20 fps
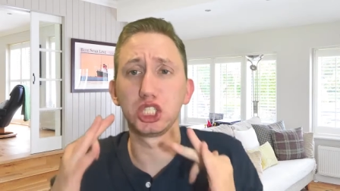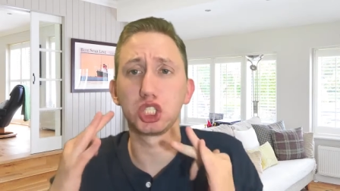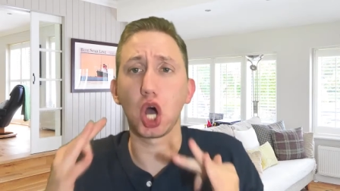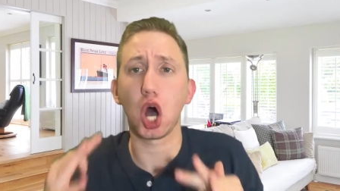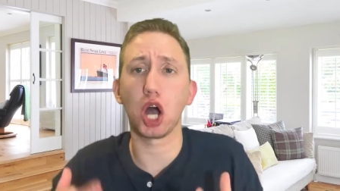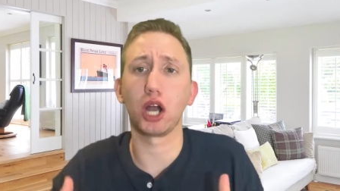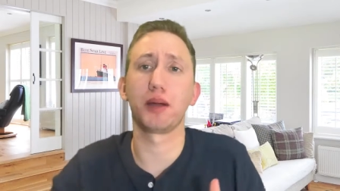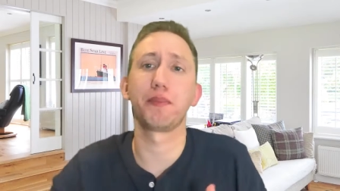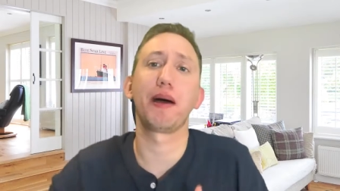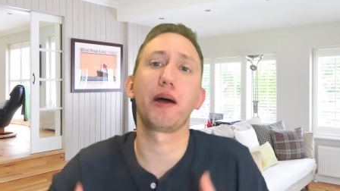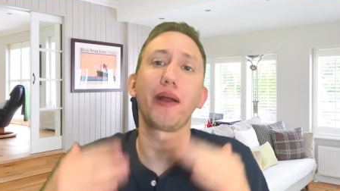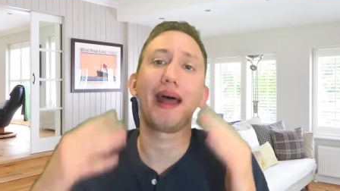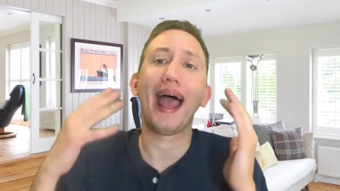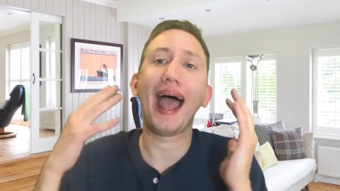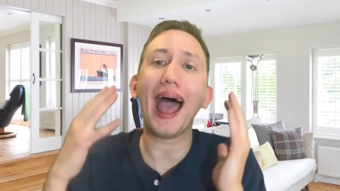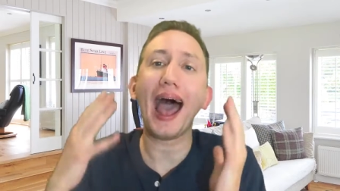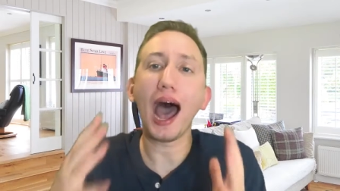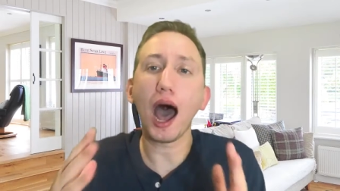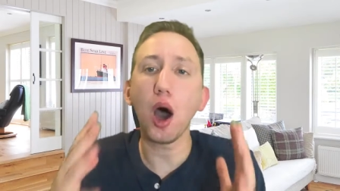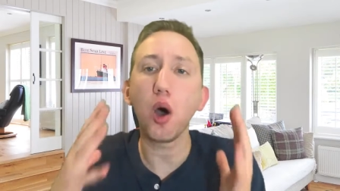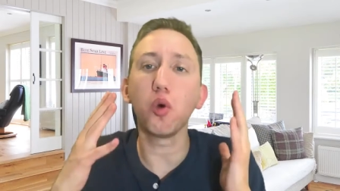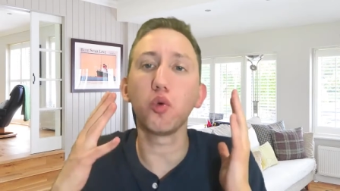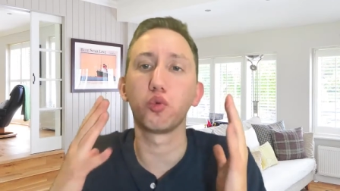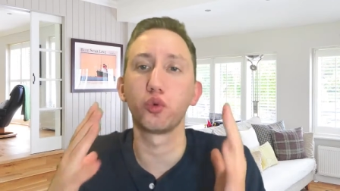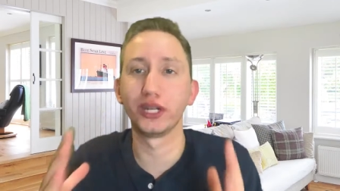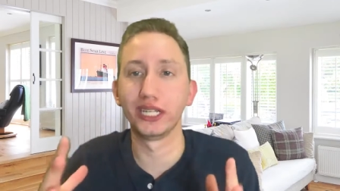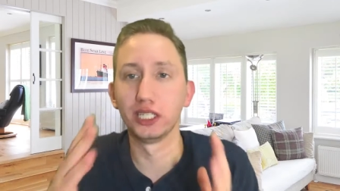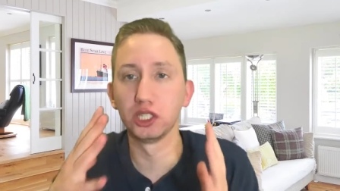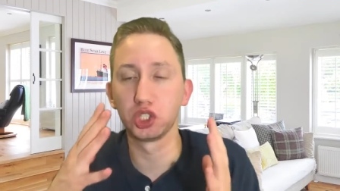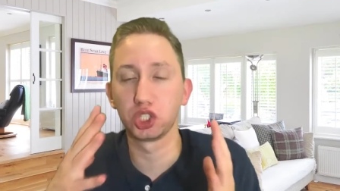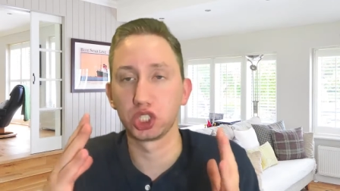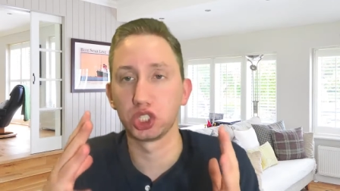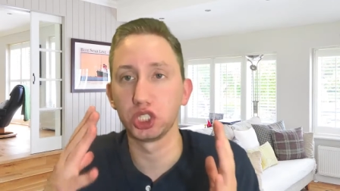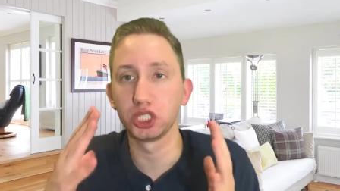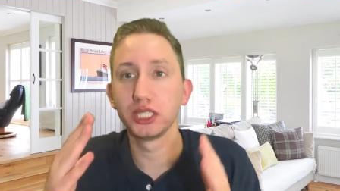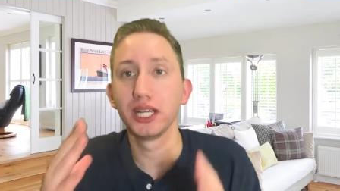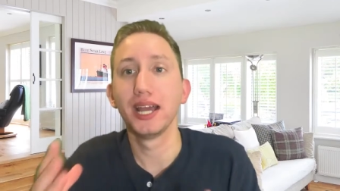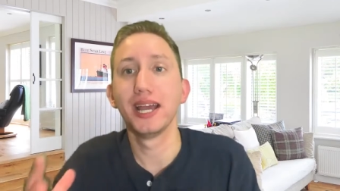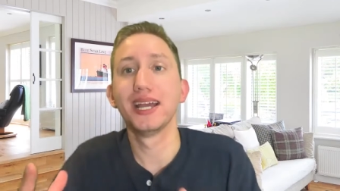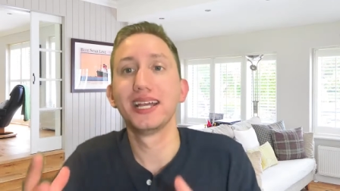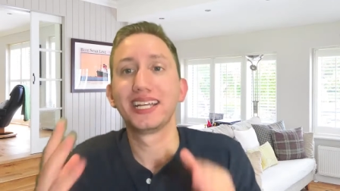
talk about how realtors